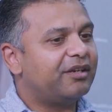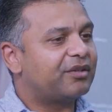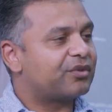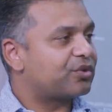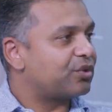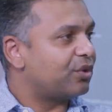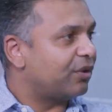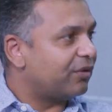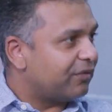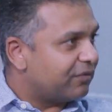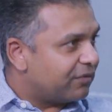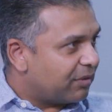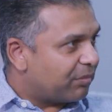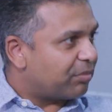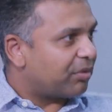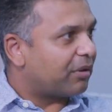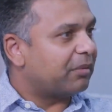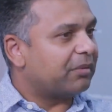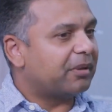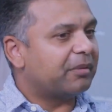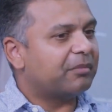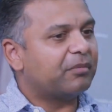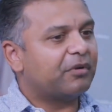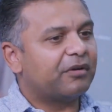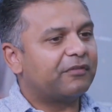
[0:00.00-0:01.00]
solve the
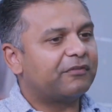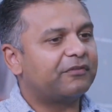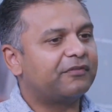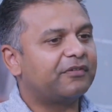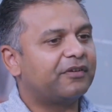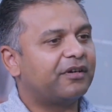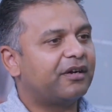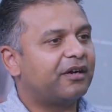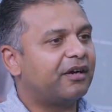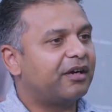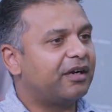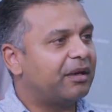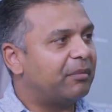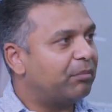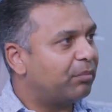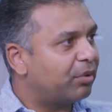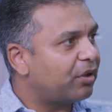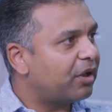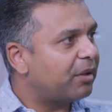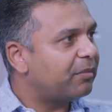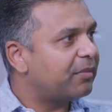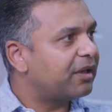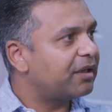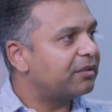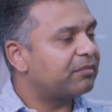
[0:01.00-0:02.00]
problem of
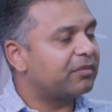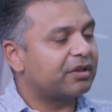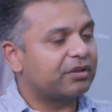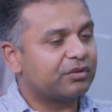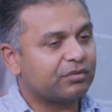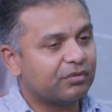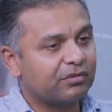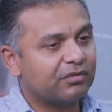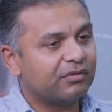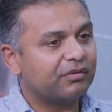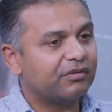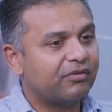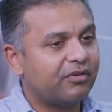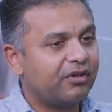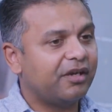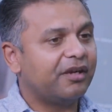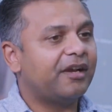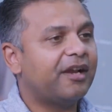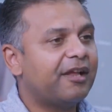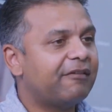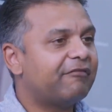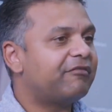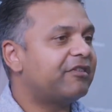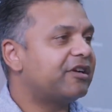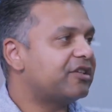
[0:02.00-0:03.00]
unemployment, but to really
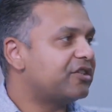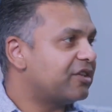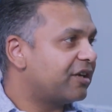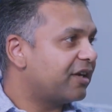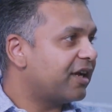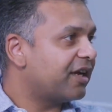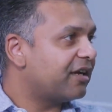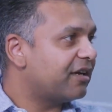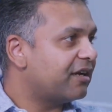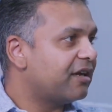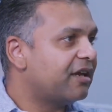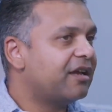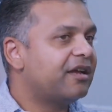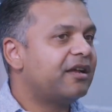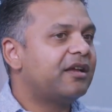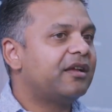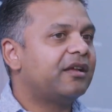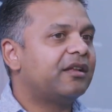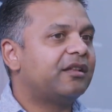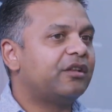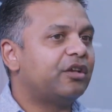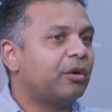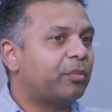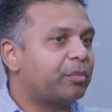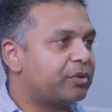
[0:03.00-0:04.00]
leverage again
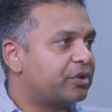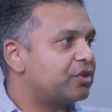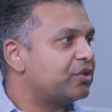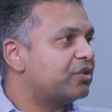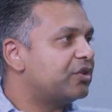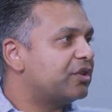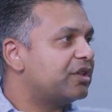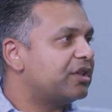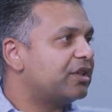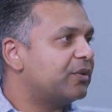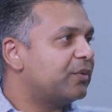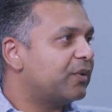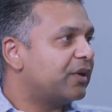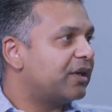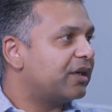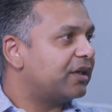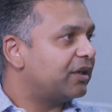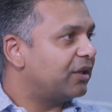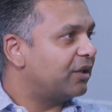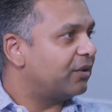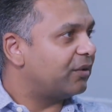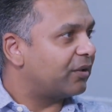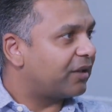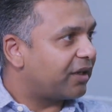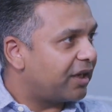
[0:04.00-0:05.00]
the opportunity where
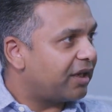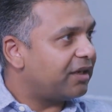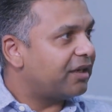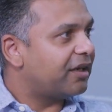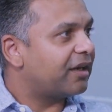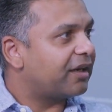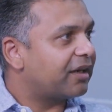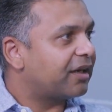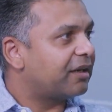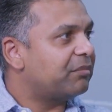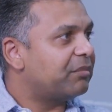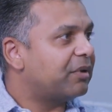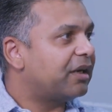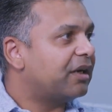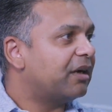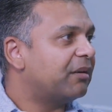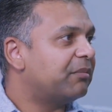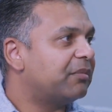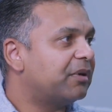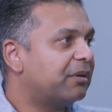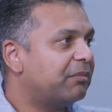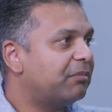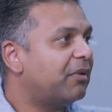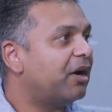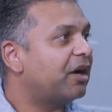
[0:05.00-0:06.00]
Kenya can
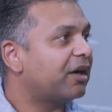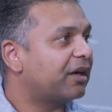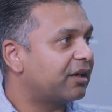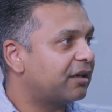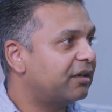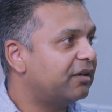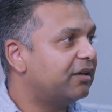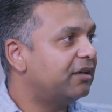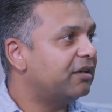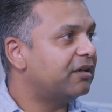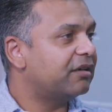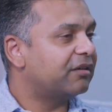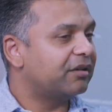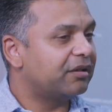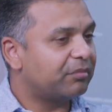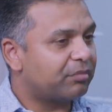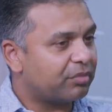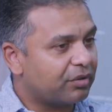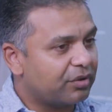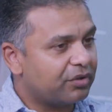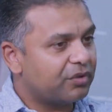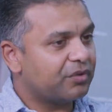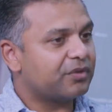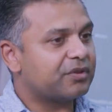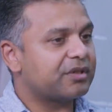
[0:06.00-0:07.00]
become a market leader in
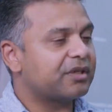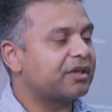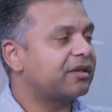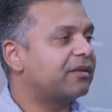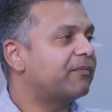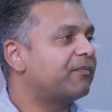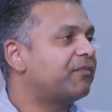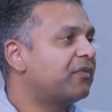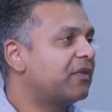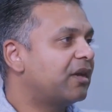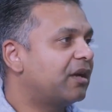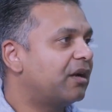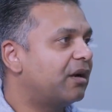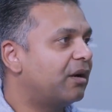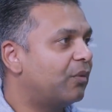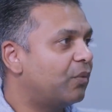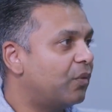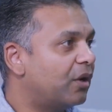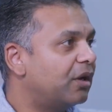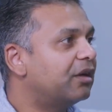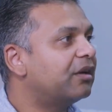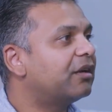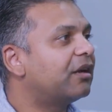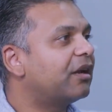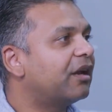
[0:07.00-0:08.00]
producing a
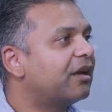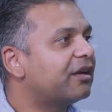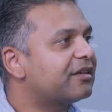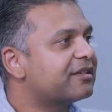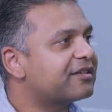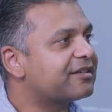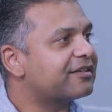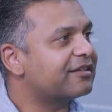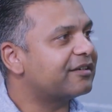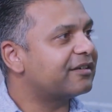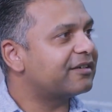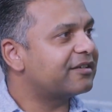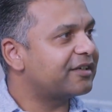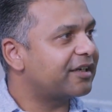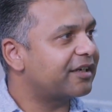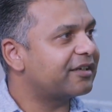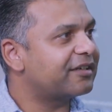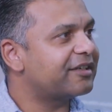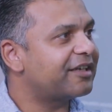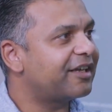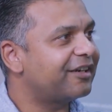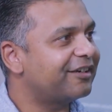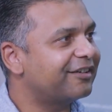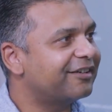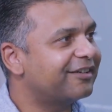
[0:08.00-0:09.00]
world-class tech
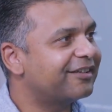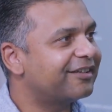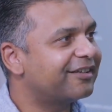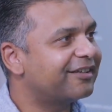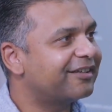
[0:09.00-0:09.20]
talent.